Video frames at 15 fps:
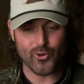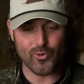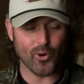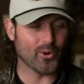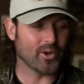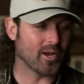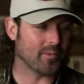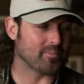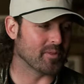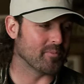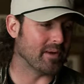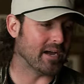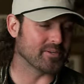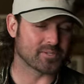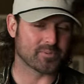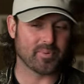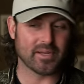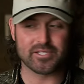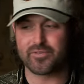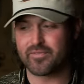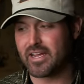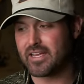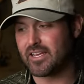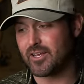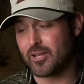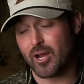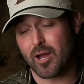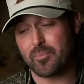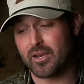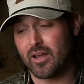Growing up in the mountains of Pennsylvania,
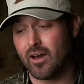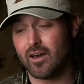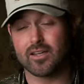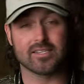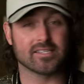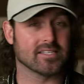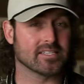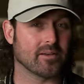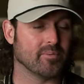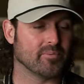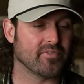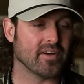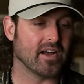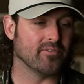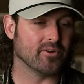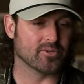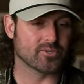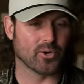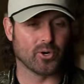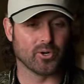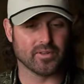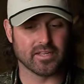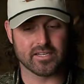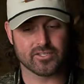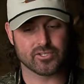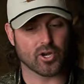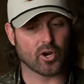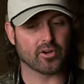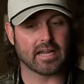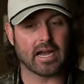you know, I've been hunting since I've been 5 years old and
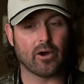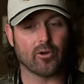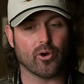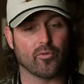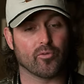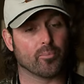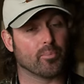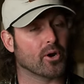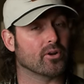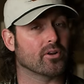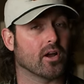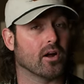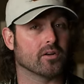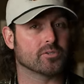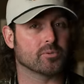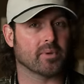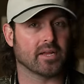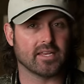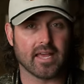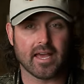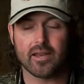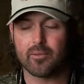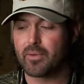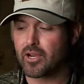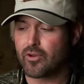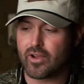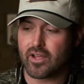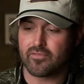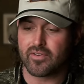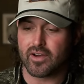started out over bird dogs with my dad and my
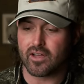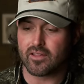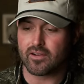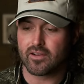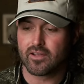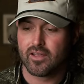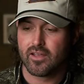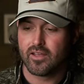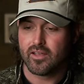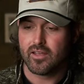grandfather.